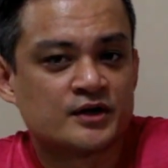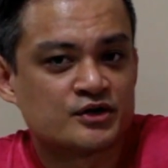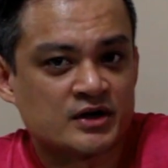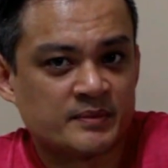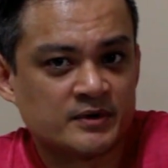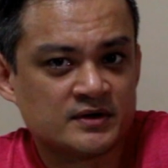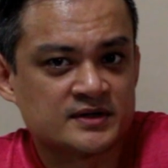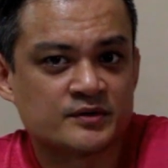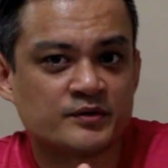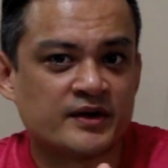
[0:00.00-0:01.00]

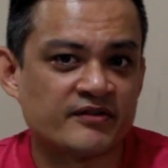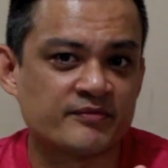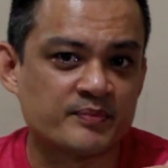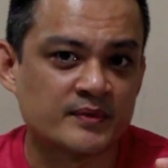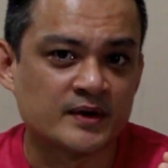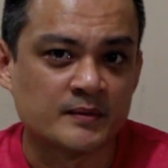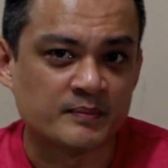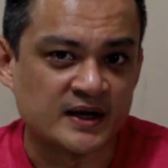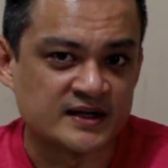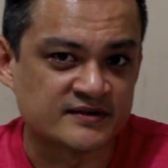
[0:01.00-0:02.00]
Trebles, we have
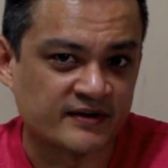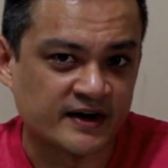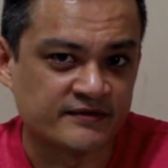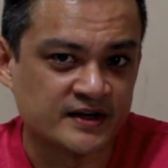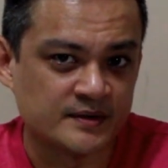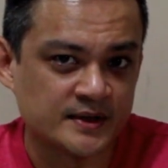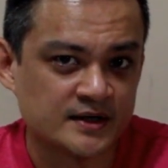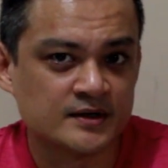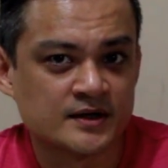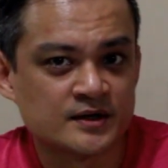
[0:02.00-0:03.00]
plus 5
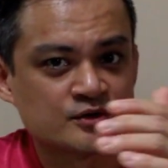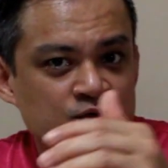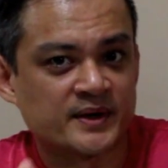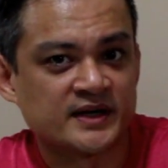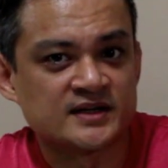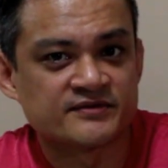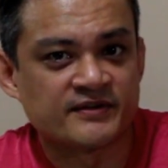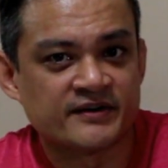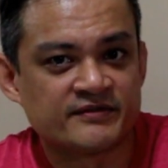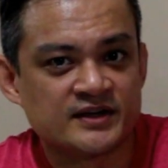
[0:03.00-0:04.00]
dB to minus
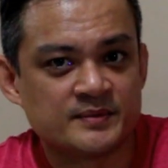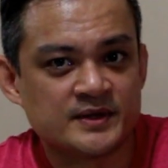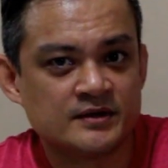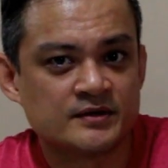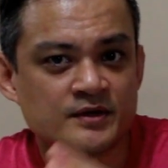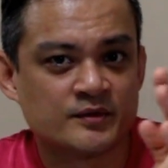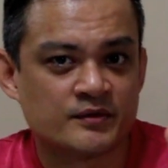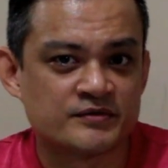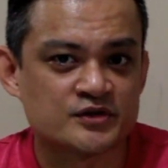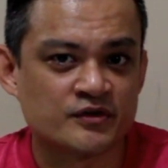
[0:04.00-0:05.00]
5 dB,
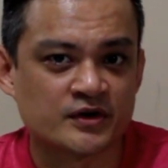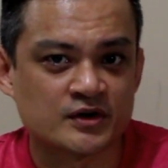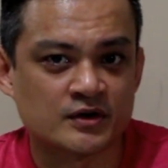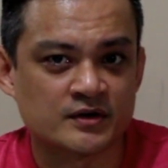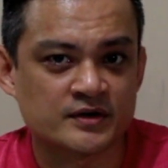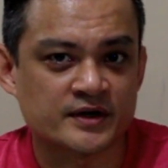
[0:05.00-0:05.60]
with 12 o'clock